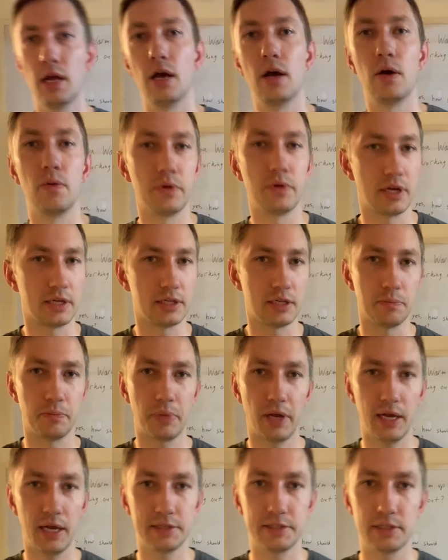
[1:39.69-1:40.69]
Uh, when I did
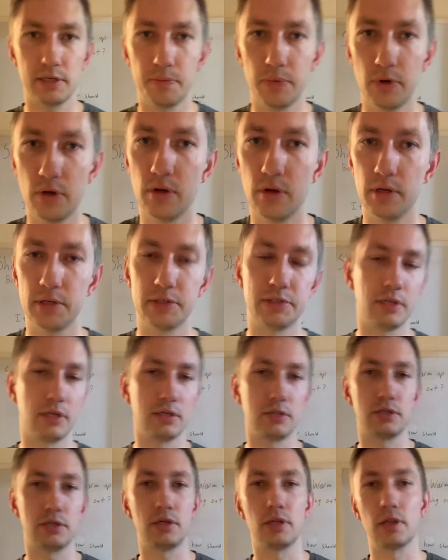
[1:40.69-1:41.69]
basketball,
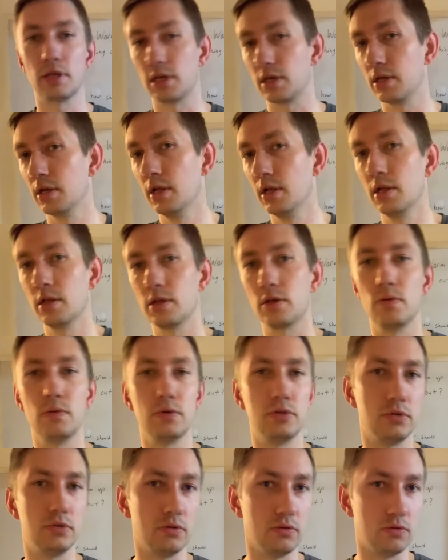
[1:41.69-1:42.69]
essentially, you
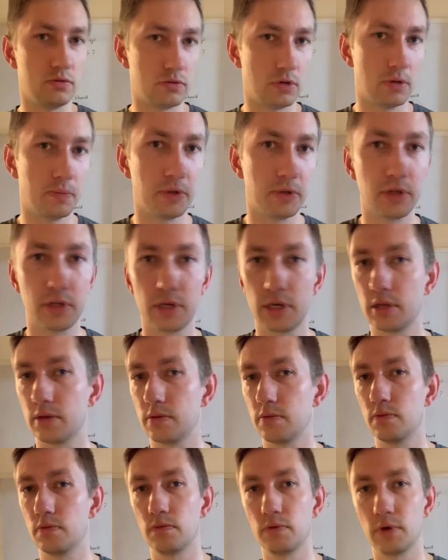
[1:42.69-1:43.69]
would do
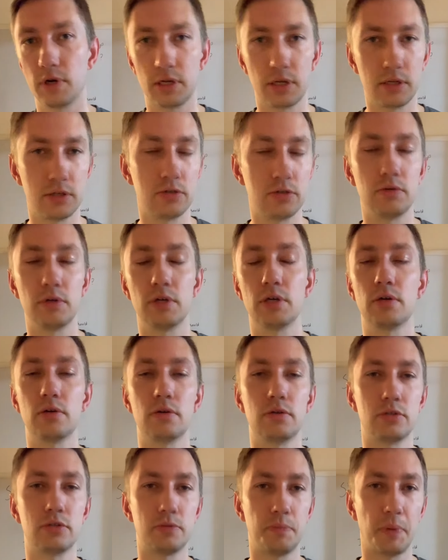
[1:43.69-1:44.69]
dribbling, running
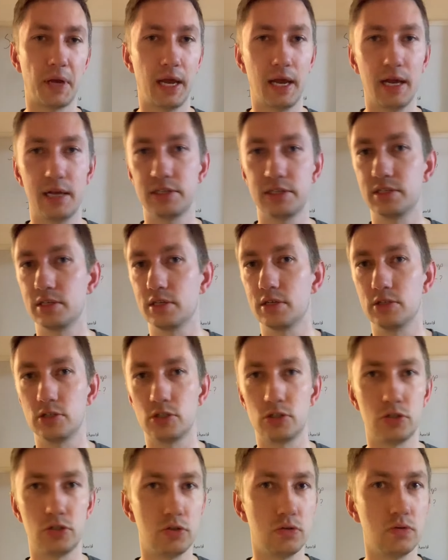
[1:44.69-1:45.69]
drills, passing,
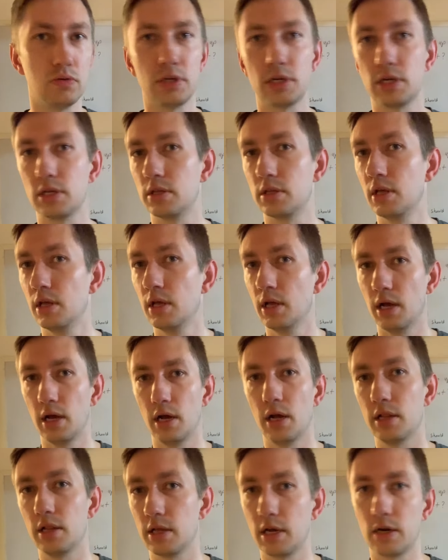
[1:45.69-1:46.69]
shooting.
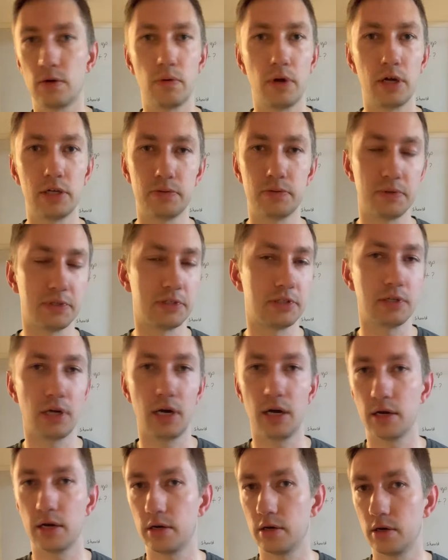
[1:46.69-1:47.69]
Uh, likewise with
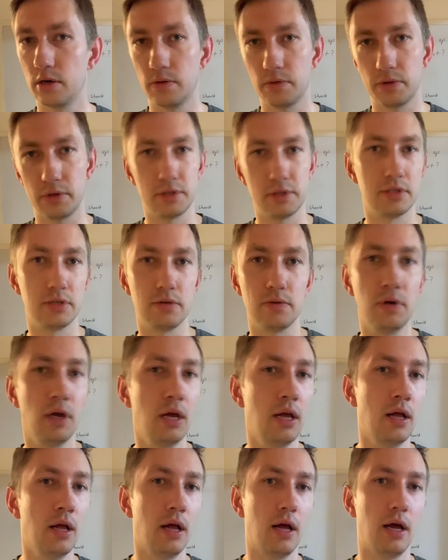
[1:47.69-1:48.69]
soccer, we do
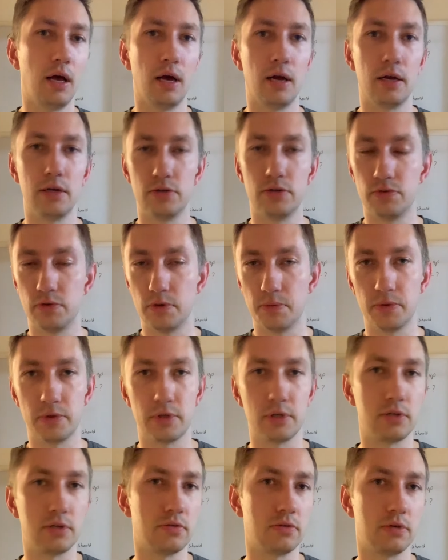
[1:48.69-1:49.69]
uh,
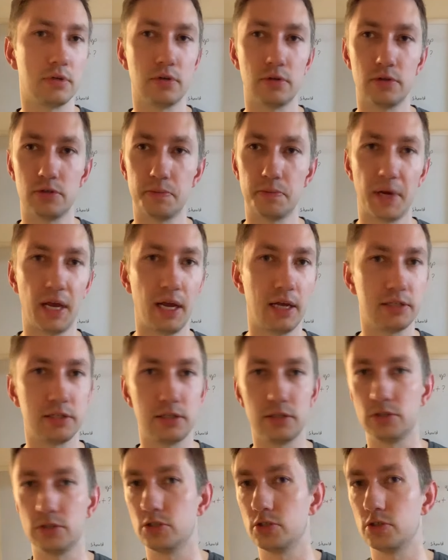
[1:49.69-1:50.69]
dribbling drills,
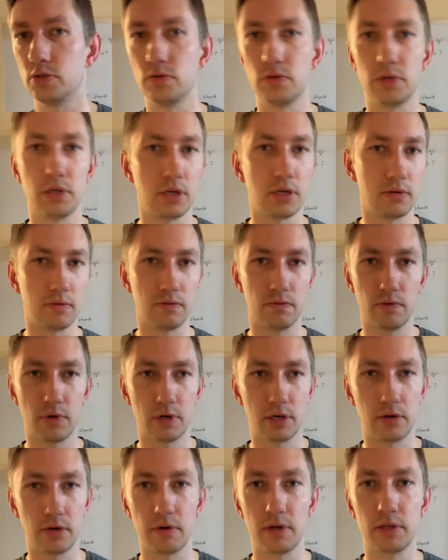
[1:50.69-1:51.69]
passing, shooting,
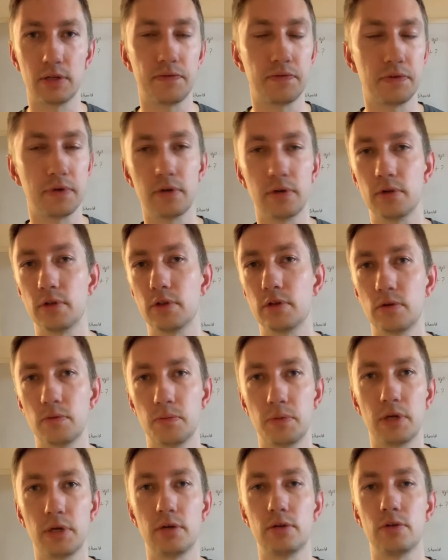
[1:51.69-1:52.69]
running around the field a little
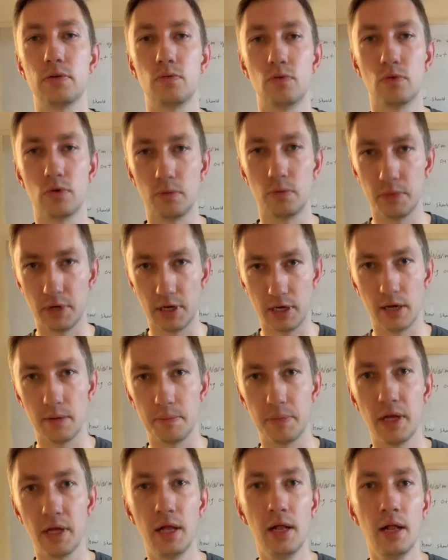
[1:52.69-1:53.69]
bit to warm up.